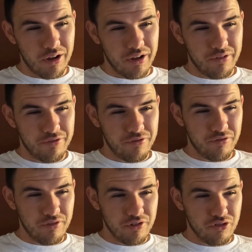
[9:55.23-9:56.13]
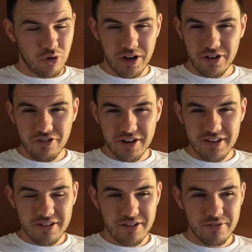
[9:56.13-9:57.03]
of
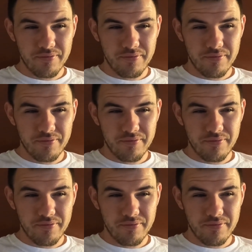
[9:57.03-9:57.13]
toiletries.